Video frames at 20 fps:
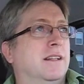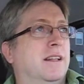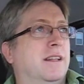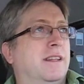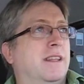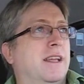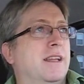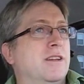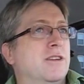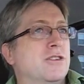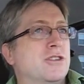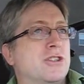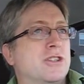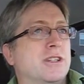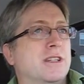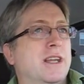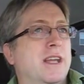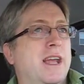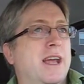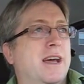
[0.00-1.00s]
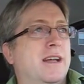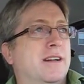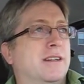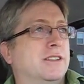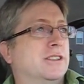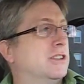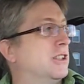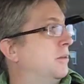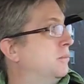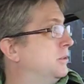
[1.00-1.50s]
They usually had a
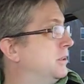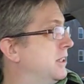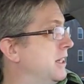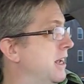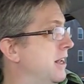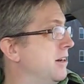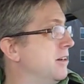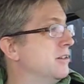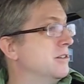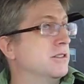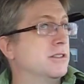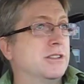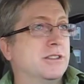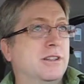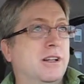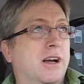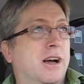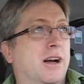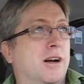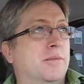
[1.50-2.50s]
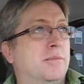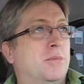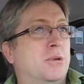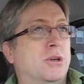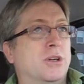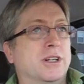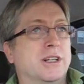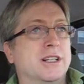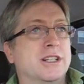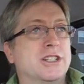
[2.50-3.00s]
substandard
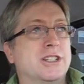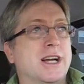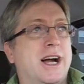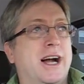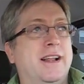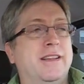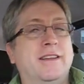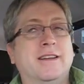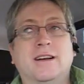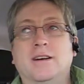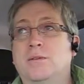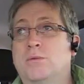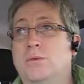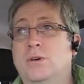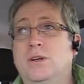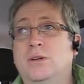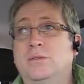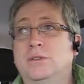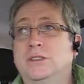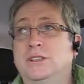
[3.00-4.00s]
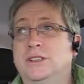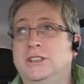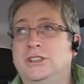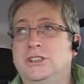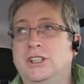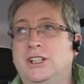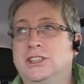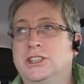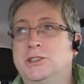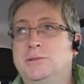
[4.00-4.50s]
mortgage on there where it was
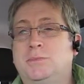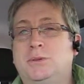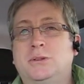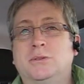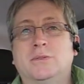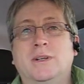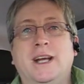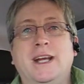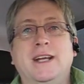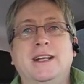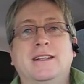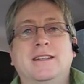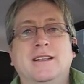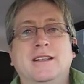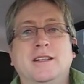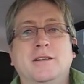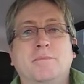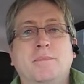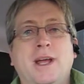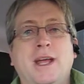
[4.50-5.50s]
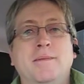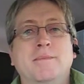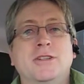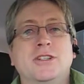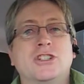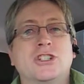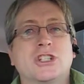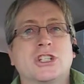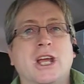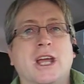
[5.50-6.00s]
adjustable rate and the
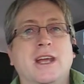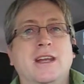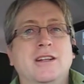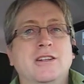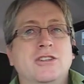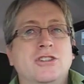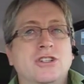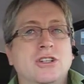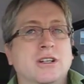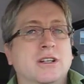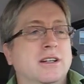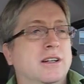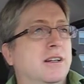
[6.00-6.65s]
payments change.